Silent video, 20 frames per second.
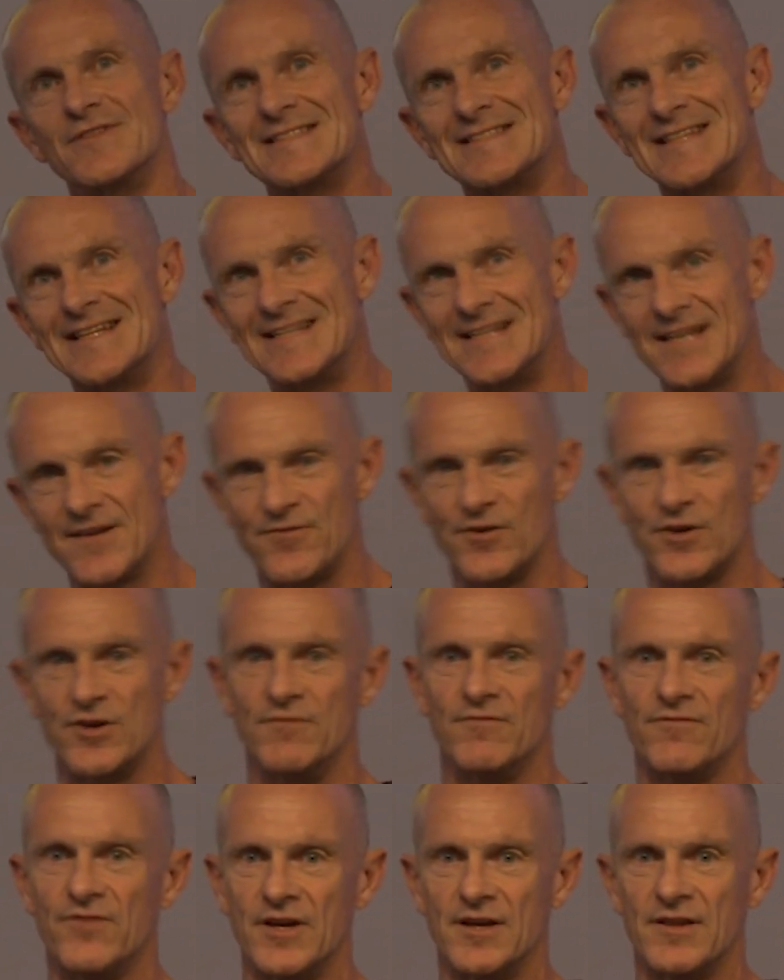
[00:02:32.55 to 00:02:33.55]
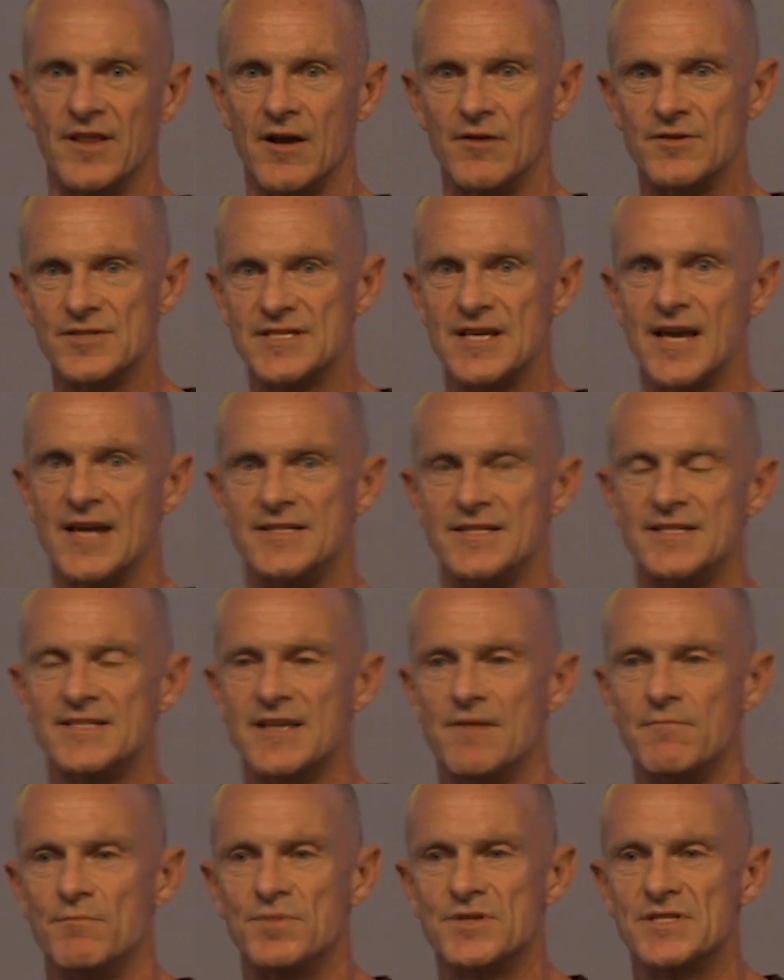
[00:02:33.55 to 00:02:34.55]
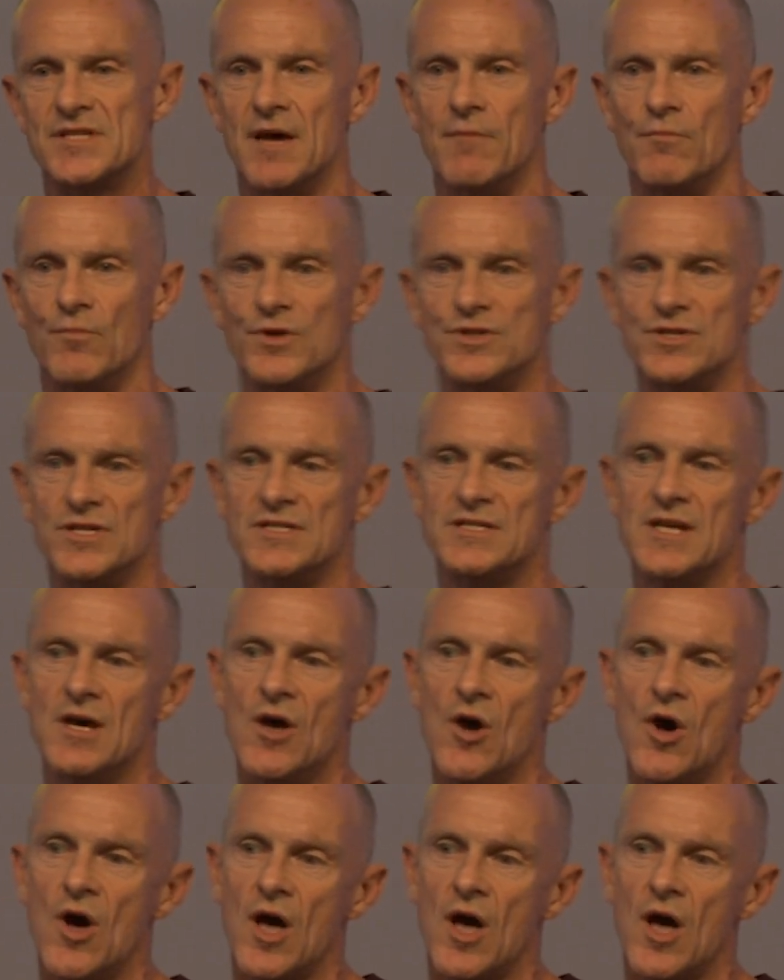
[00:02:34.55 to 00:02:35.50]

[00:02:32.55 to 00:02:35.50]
of significant figure there is the 87%, which is